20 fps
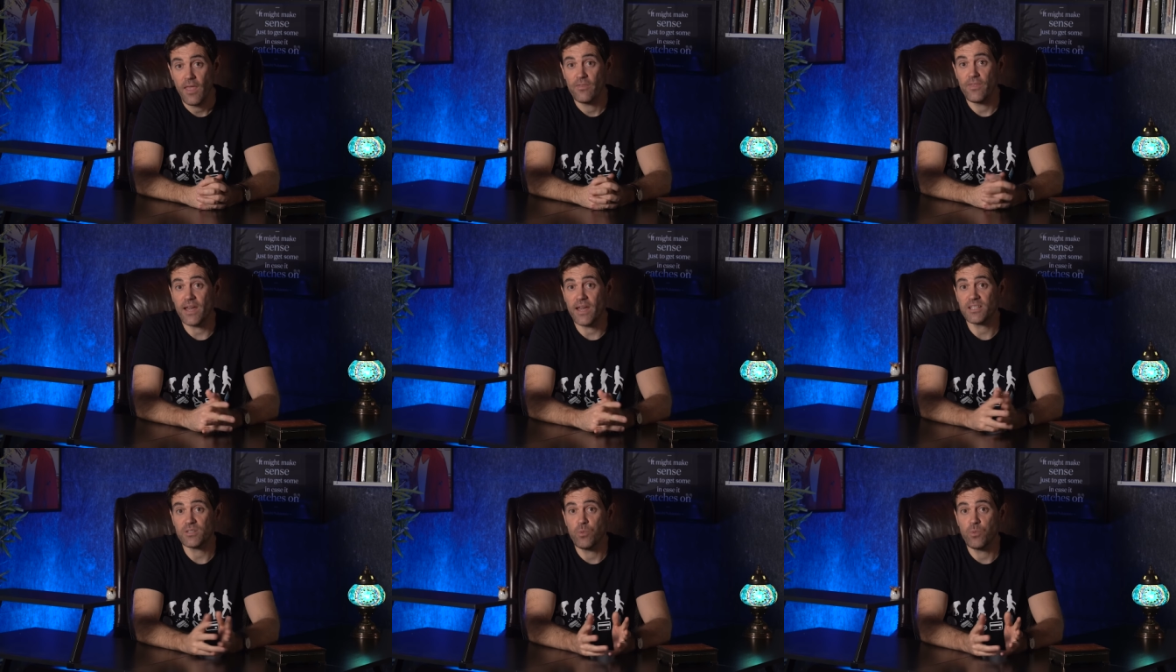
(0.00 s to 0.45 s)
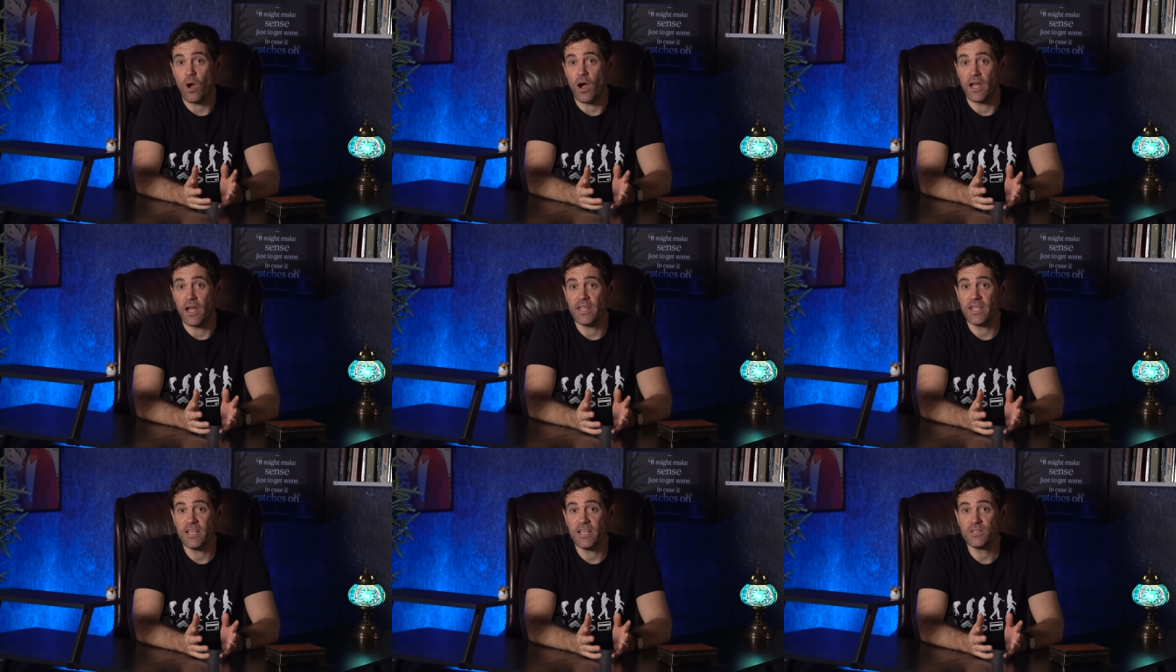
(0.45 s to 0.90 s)
That's
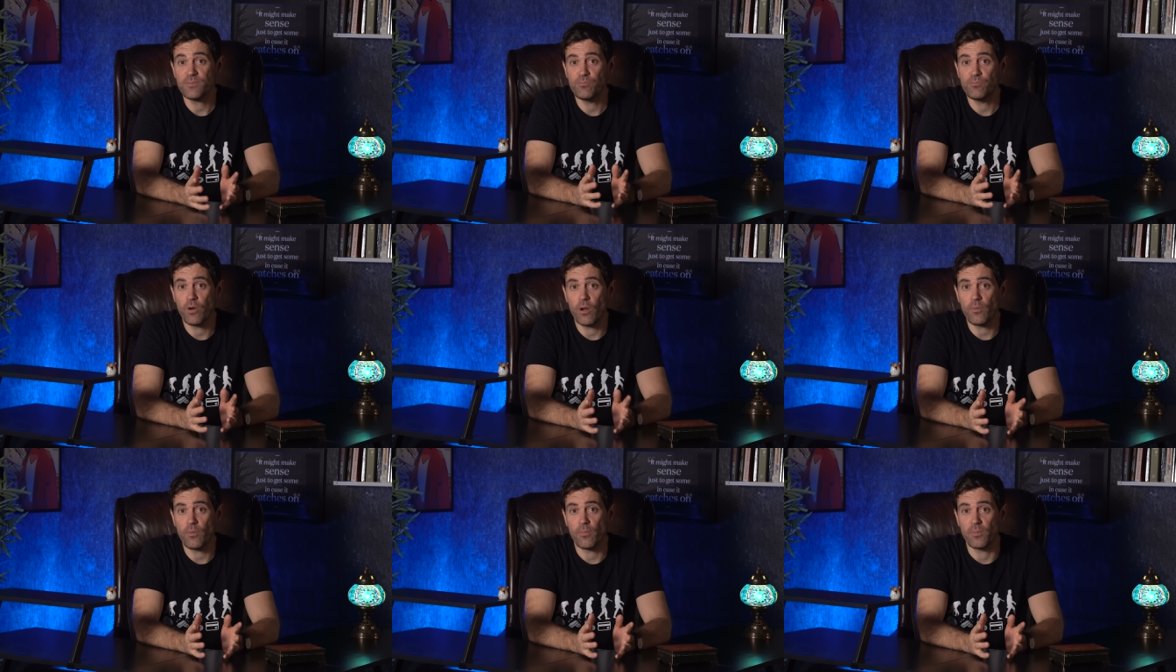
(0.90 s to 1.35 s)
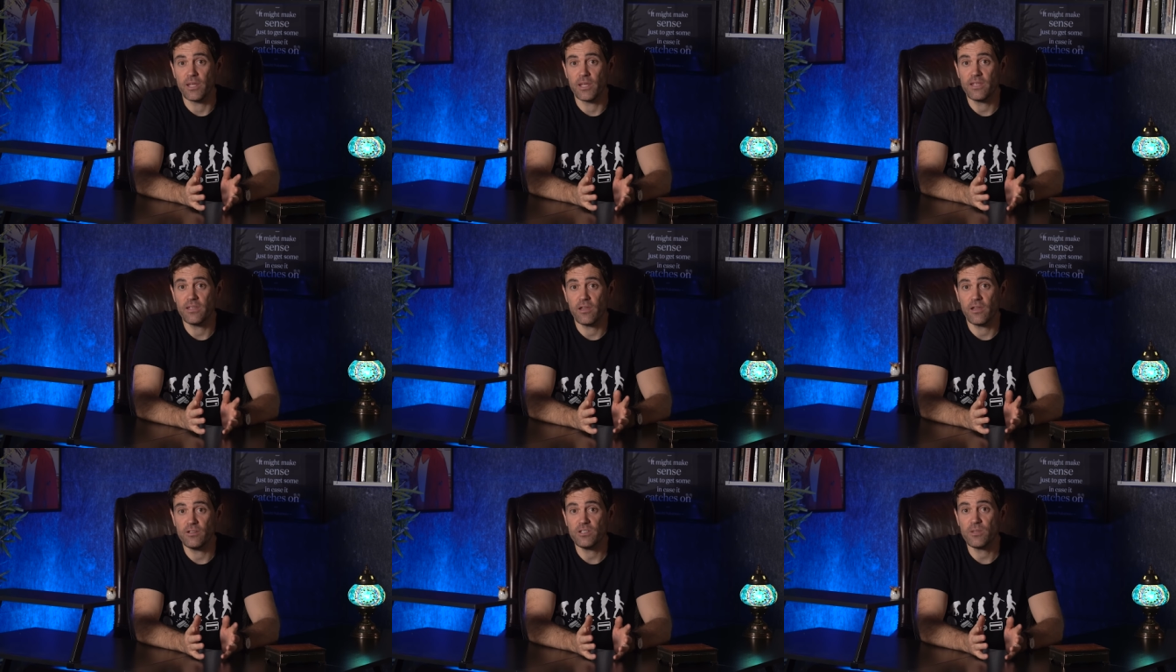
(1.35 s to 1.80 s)
why it's probably
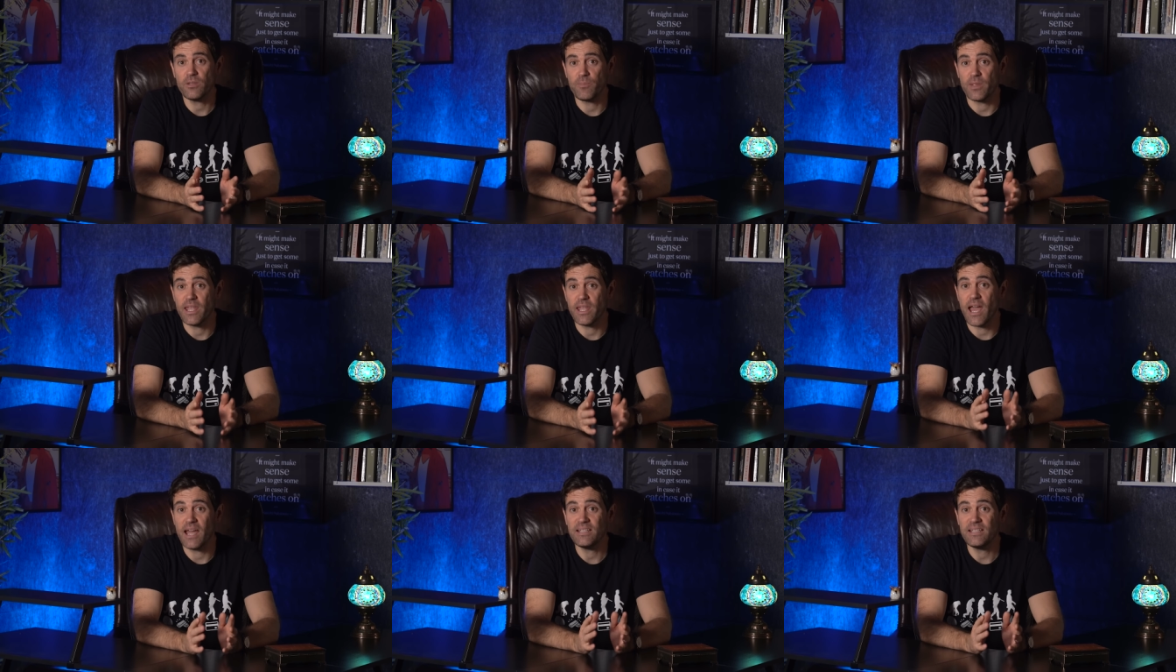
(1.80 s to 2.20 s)
going to be